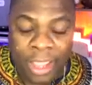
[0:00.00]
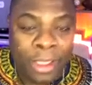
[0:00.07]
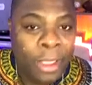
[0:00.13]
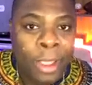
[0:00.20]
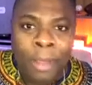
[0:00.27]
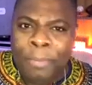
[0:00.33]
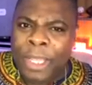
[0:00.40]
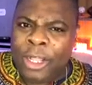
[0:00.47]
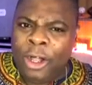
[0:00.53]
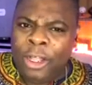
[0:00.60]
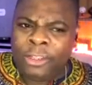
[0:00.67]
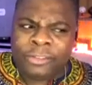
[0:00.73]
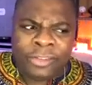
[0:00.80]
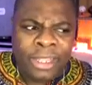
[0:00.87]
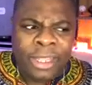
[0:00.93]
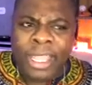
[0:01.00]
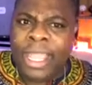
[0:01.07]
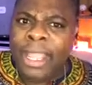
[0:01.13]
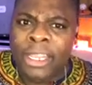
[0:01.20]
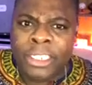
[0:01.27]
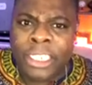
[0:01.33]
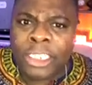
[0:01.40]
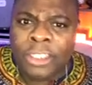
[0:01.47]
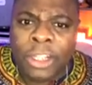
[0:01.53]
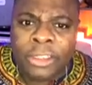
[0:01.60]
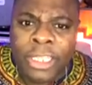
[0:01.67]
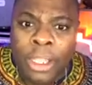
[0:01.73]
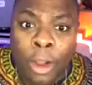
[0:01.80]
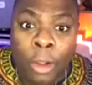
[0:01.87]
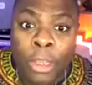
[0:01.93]
because English is not the
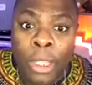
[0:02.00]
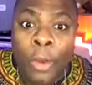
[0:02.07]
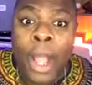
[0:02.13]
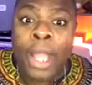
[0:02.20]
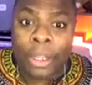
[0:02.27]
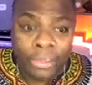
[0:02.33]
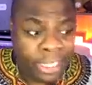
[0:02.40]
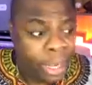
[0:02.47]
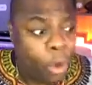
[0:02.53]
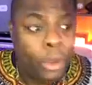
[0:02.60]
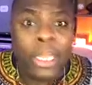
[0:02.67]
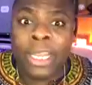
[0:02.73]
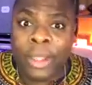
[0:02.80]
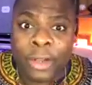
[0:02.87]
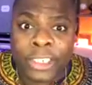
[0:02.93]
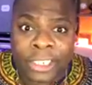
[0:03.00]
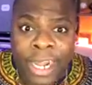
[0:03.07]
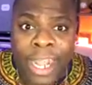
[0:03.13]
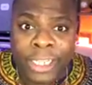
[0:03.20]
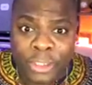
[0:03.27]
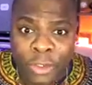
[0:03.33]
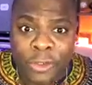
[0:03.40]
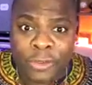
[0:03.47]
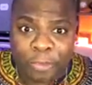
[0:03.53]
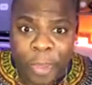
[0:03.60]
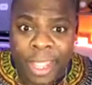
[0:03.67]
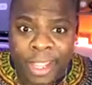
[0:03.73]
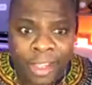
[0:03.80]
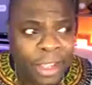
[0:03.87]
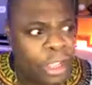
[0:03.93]
only language that I do speak.
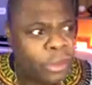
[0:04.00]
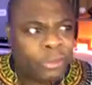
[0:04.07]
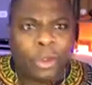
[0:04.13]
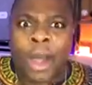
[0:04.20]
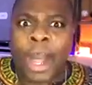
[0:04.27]
So I